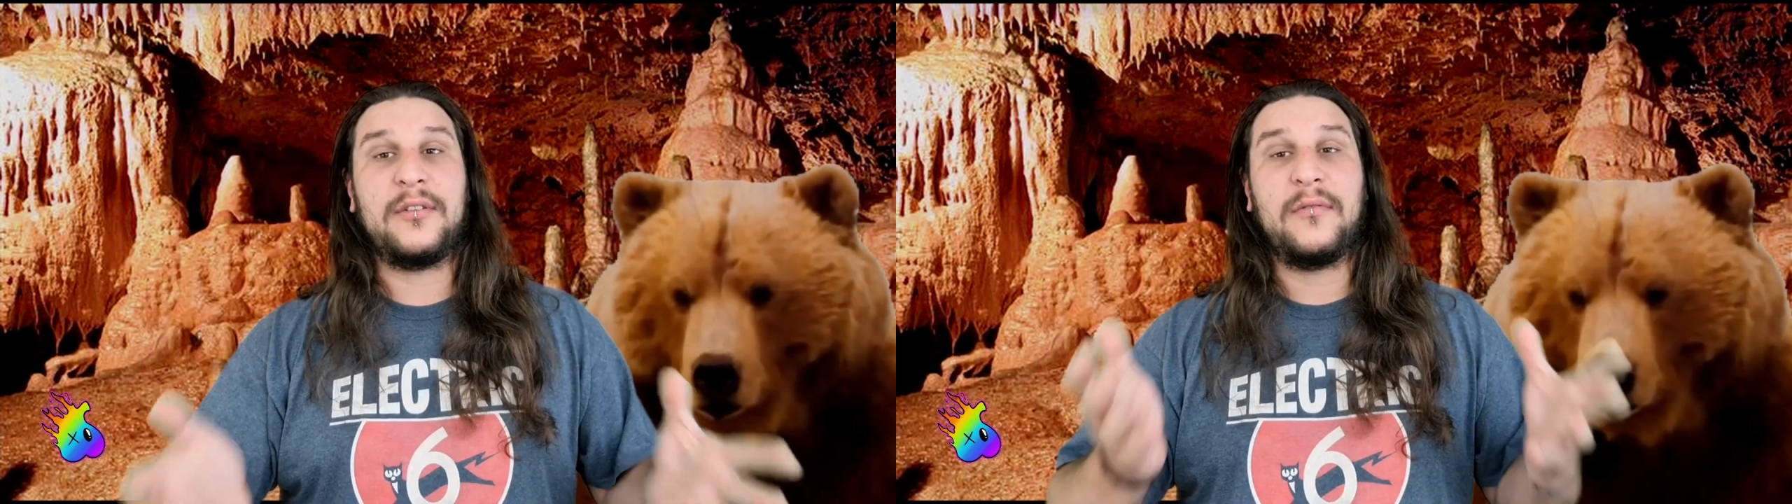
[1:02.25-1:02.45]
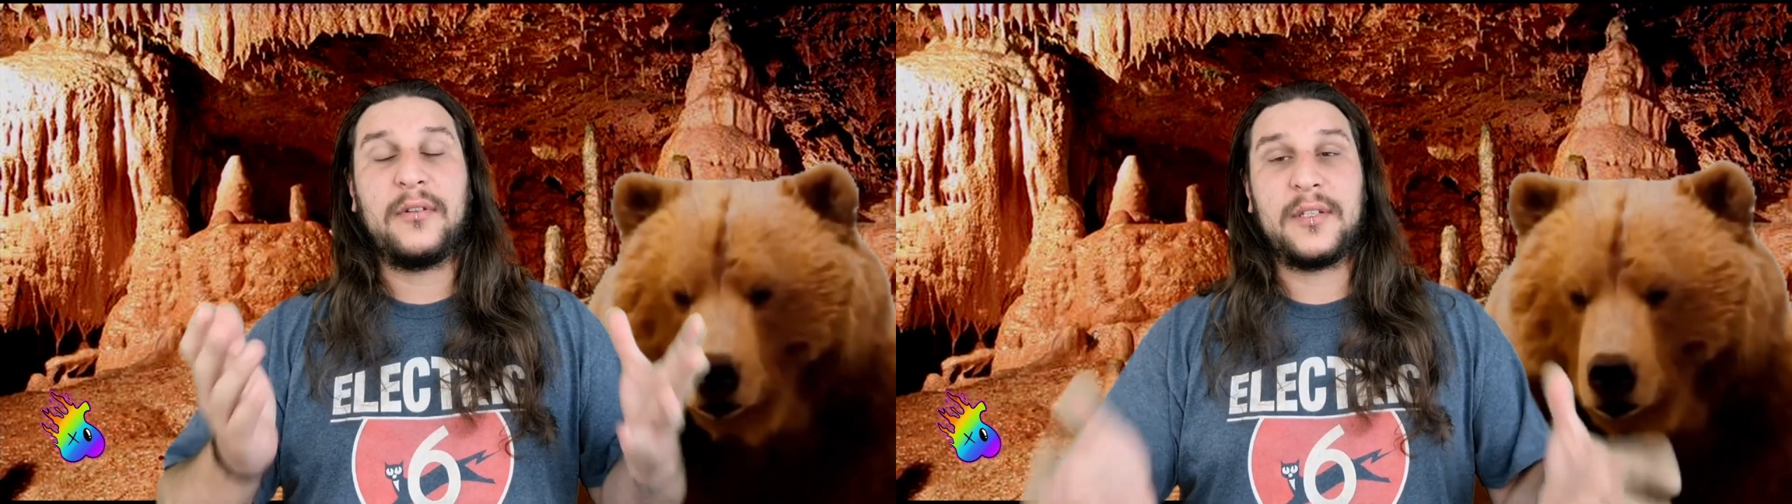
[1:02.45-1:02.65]

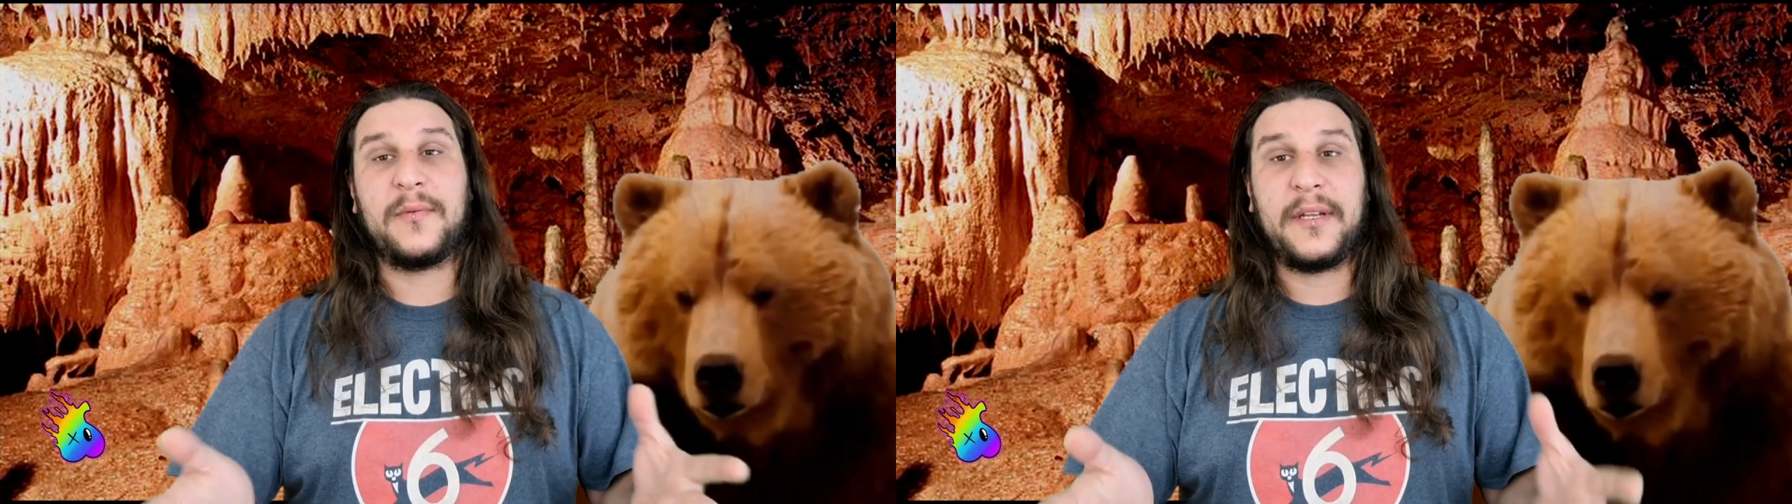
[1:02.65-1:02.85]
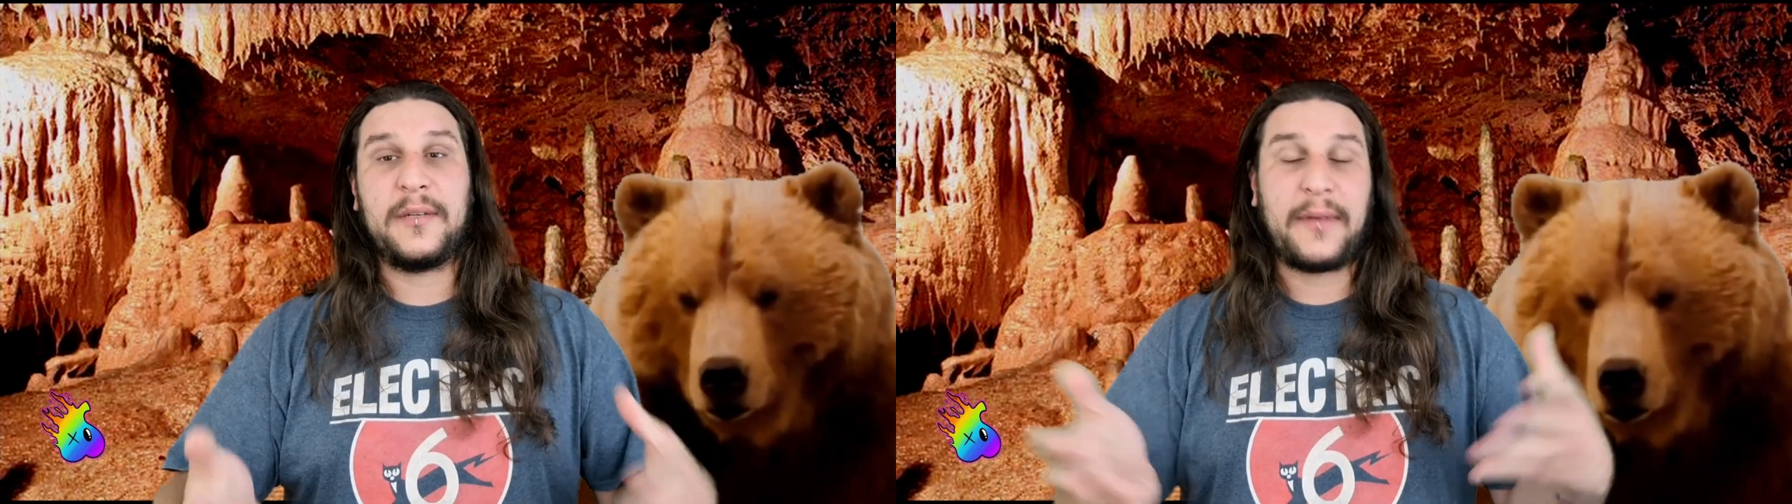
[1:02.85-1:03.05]
do on the
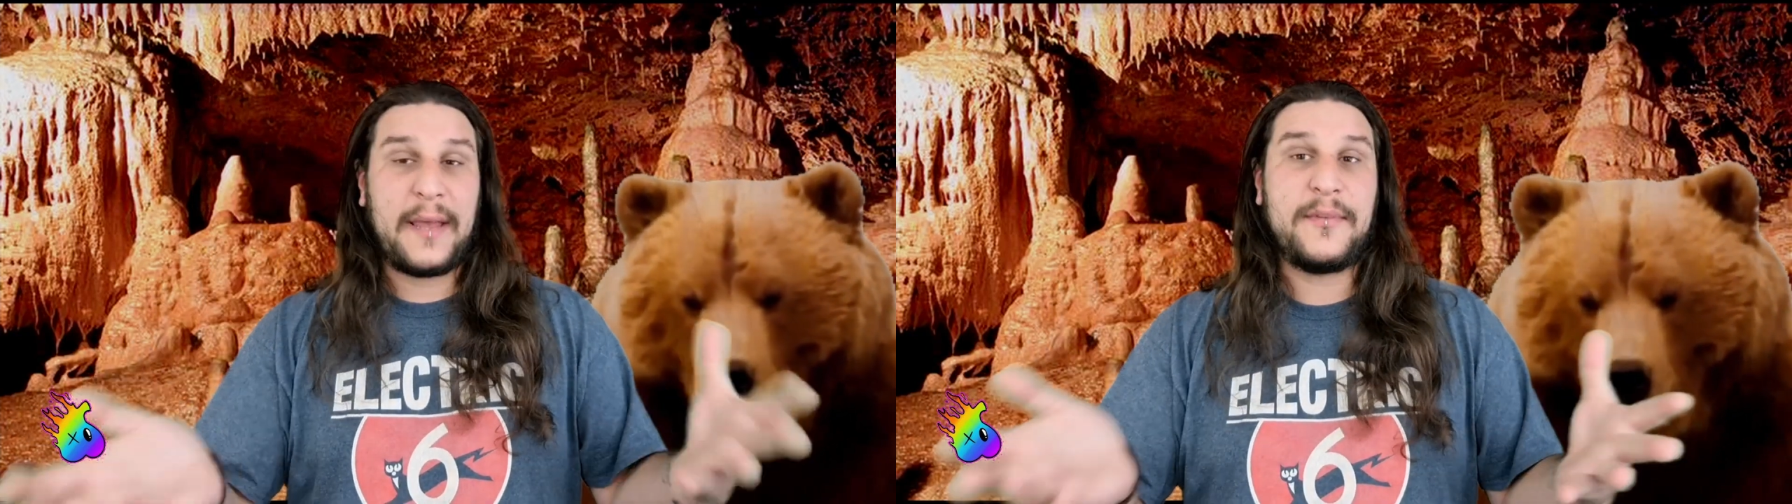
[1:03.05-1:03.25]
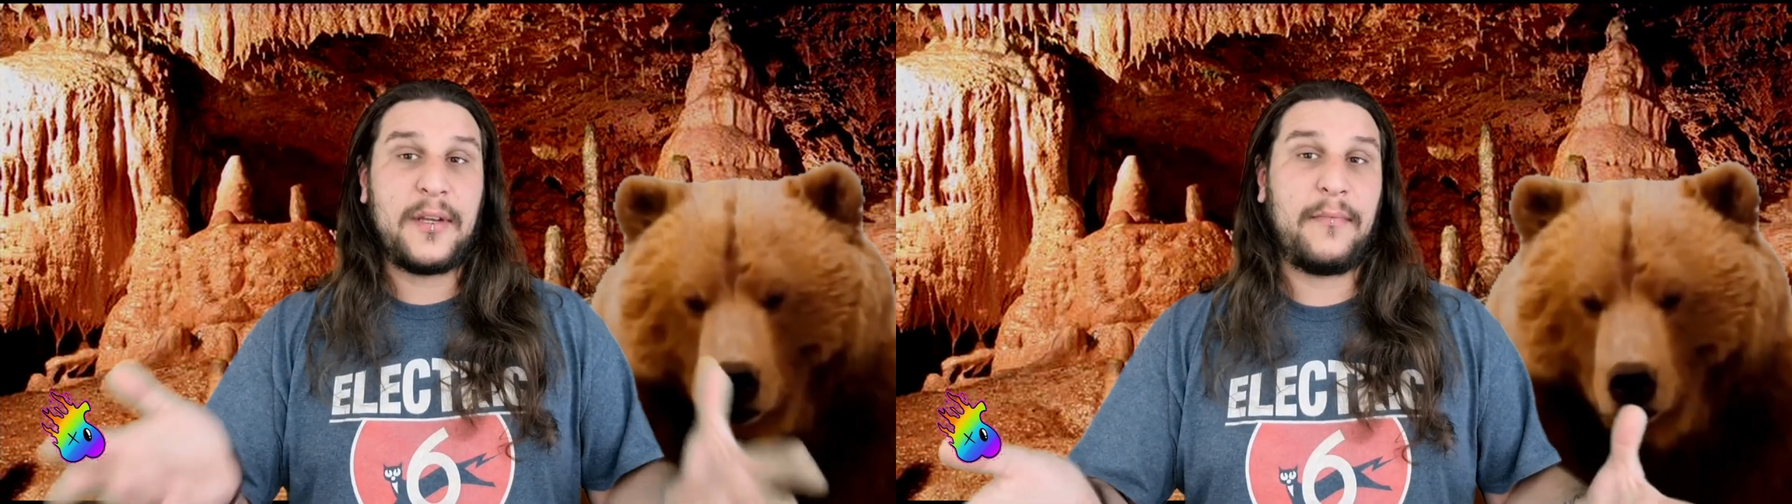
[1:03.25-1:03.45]
Switch,
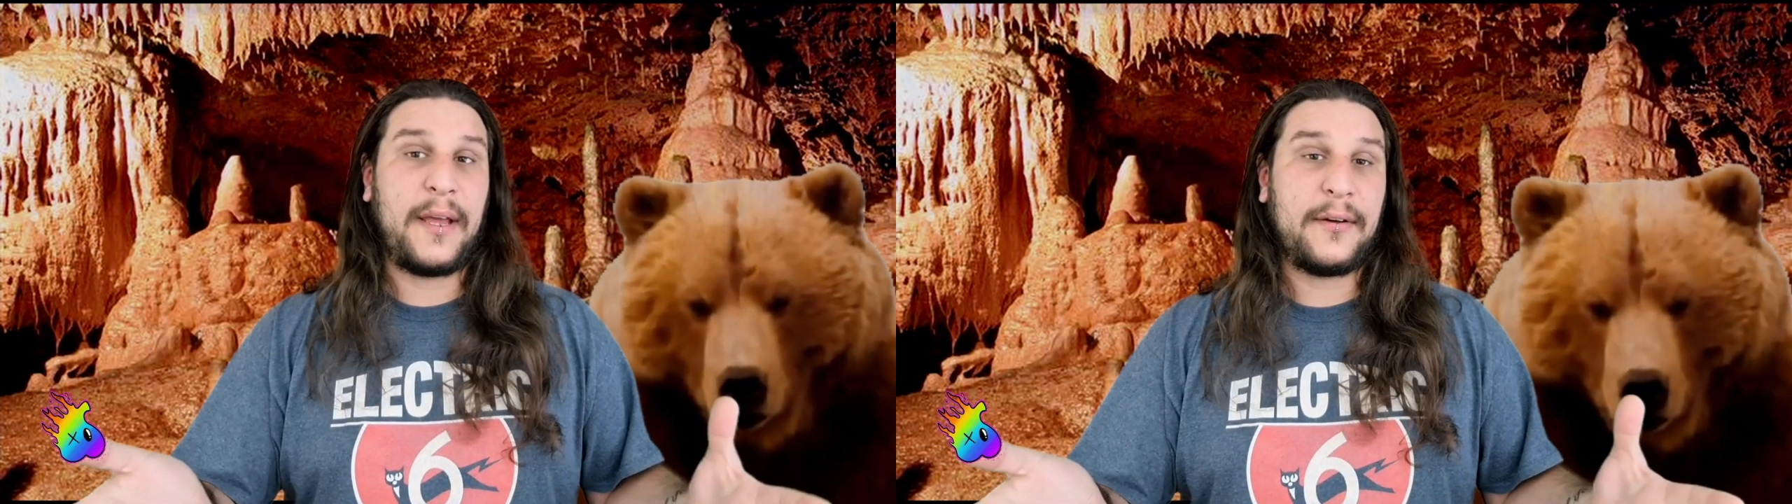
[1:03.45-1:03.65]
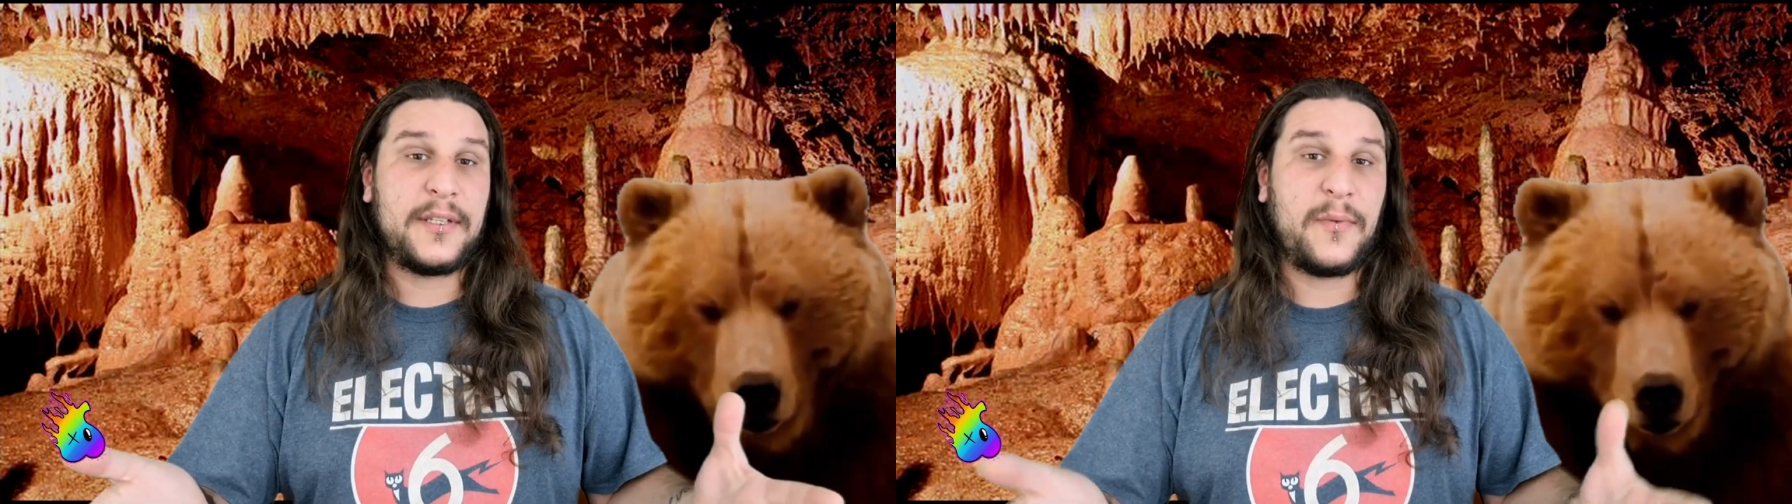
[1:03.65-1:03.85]
games you can
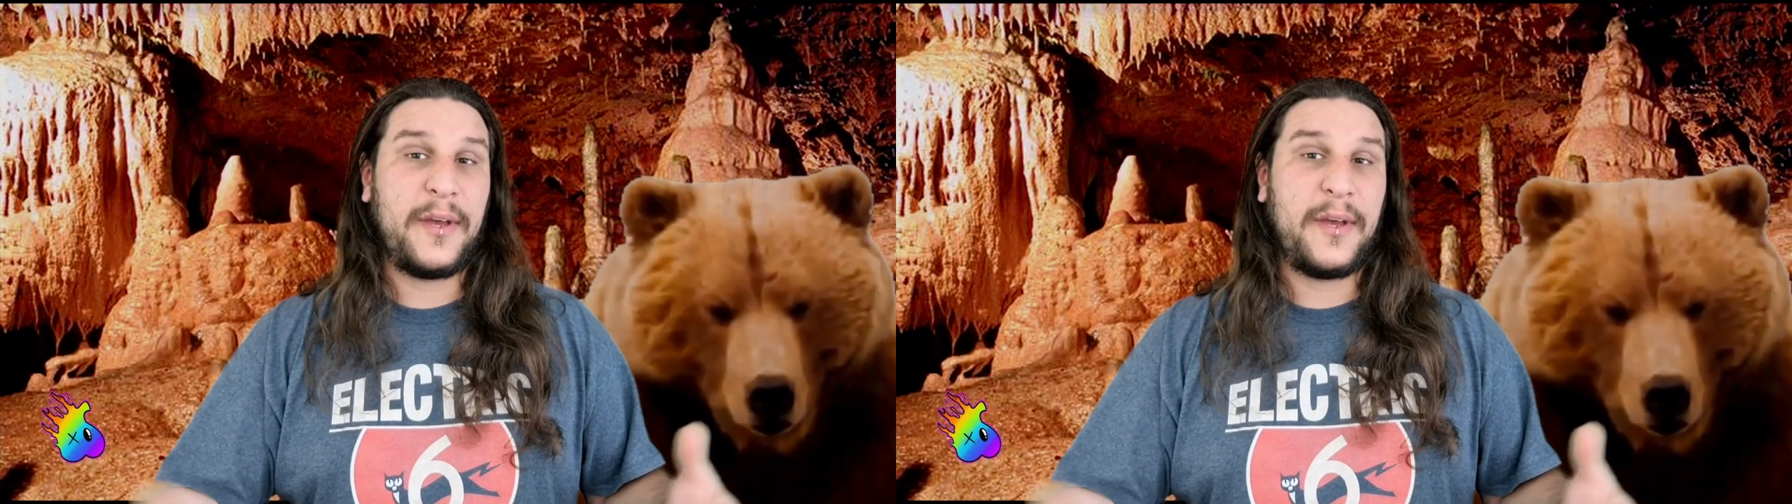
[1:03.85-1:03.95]
play on the